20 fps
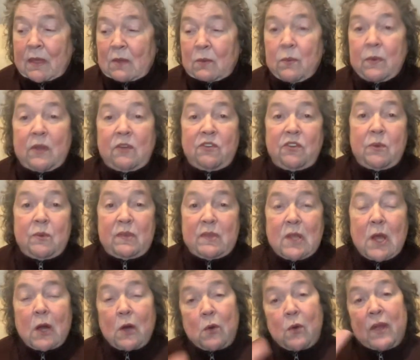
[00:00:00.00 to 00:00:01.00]
when she was
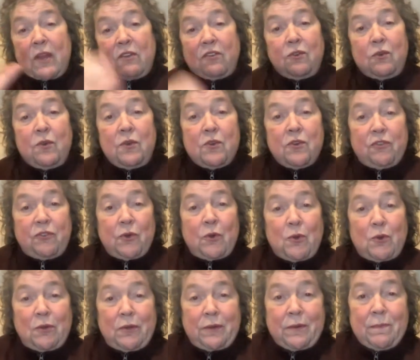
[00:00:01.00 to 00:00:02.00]
not quite two years
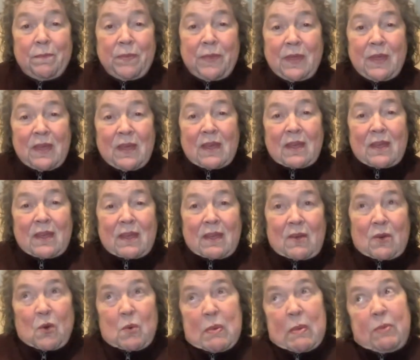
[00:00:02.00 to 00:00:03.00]
old.
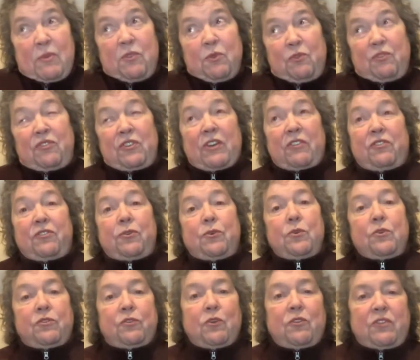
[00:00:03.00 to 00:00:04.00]
Or maybe she was just two
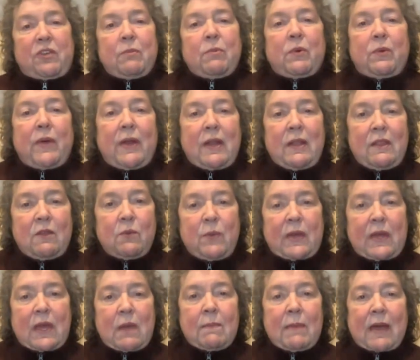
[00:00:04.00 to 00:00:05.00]
years old, somewhere right in there. We
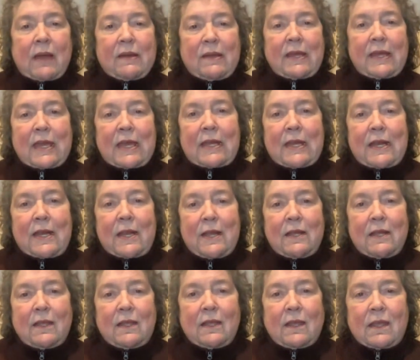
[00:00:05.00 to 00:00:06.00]
came back to Canada.
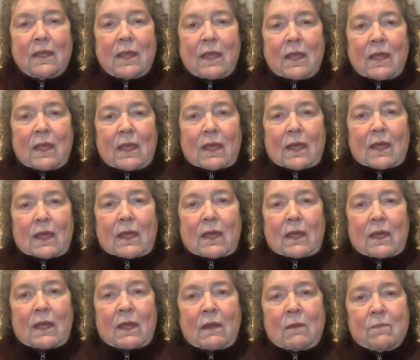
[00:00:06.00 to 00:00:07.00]

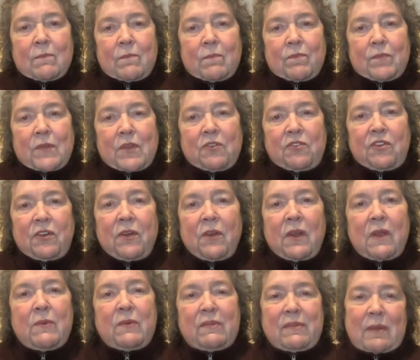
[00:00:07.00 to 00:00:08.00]
And
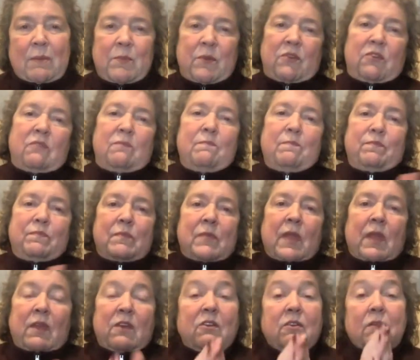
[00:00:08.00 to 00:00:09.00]
Charity was someone
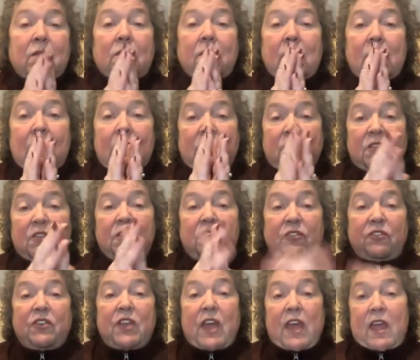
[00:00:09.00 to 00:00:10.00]
to this
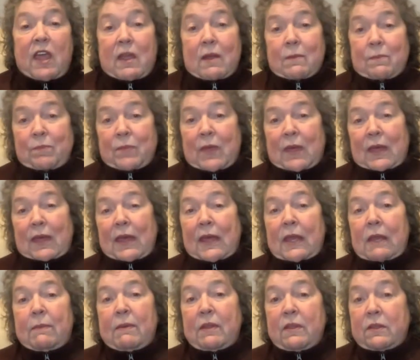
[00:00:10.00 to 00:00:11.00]
day,
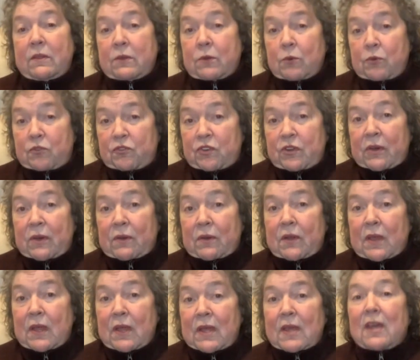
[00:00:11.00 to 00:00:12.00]
anybody that knows
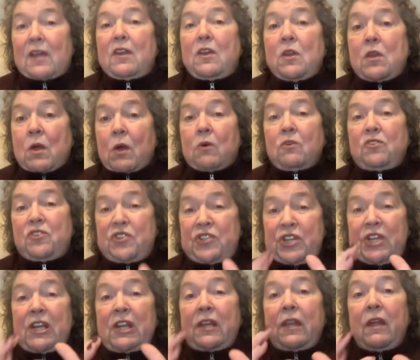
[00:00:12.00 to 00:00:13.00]
Charity knows
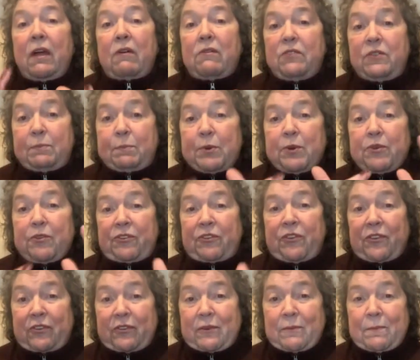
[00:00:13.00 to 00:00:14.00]
she loves
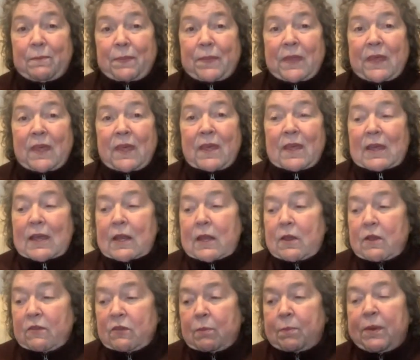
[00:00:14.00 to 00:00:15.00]
purses. And
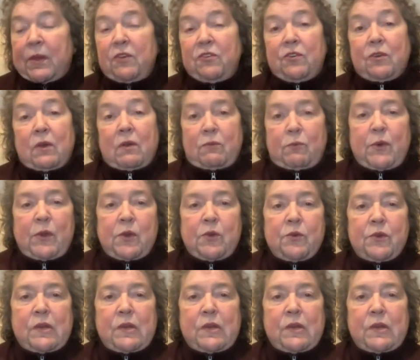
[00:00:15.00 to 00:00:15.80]
here's a picture of when her